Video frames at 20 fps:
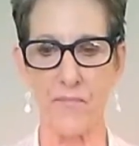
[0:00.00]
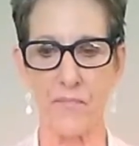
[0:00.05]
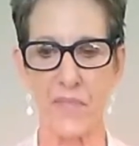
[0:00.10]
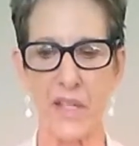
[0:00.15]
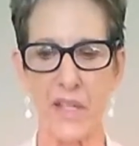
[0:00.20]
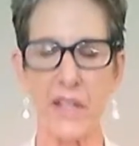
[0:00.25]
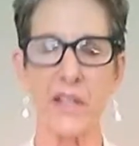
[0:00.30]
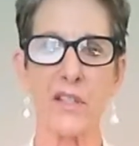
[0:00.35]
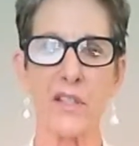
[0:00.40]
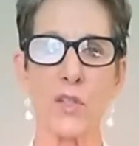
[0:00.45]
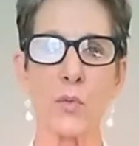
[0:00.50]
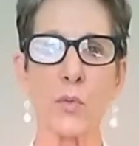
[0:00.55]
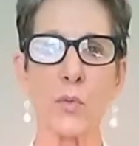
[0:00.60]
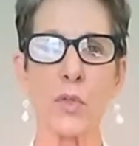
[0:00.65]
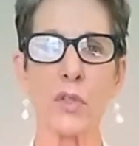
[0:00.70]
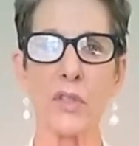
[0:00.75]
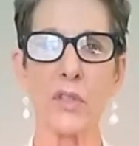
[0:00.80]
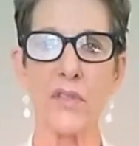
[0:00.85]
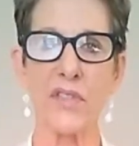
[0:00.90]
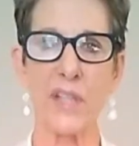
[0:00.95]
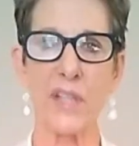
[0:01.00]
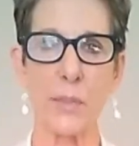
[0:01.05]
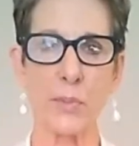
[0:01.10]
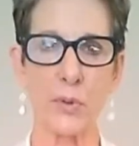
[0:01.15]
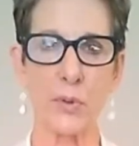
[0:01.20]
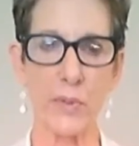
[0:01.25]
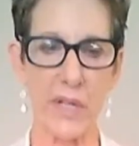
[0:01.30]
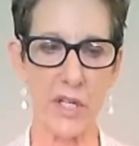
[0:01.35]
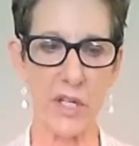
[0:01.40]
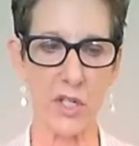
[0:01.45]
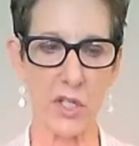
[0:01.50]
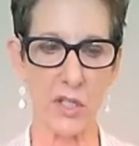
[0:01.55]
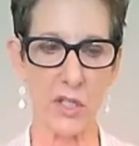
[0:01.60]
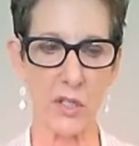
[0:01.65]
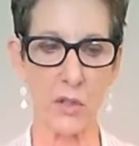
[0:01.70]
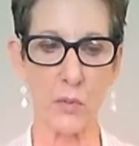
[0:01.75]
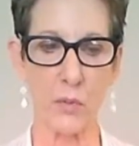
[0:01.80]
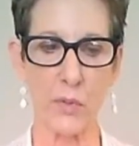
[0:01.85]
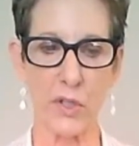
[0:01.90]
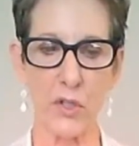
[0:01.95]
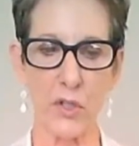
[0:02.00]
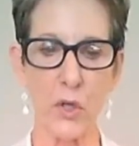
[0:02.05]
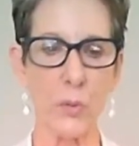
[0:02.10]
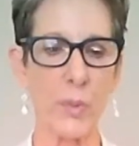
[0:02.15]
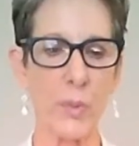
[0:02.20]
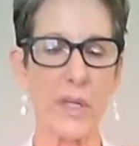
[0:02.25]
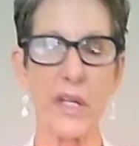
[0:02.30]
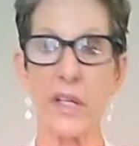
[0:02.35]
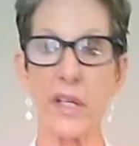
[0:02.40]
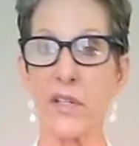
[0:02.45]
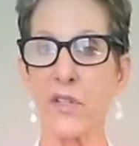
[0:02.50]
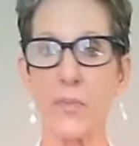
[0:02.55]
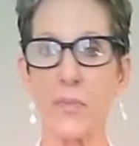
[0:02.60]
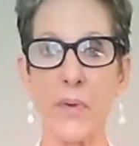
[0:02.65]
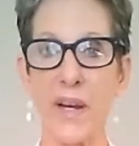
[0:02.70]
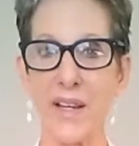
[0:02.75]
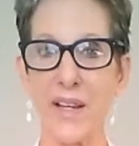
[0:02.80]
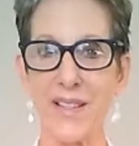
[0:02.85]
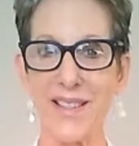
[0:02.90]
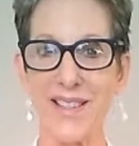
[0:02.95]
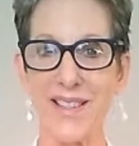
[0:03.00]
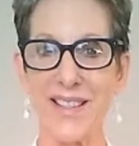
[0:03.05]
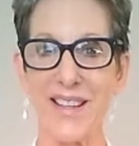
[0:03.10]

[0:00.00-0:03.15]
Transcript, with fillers: It is a world of separation where nobody is right.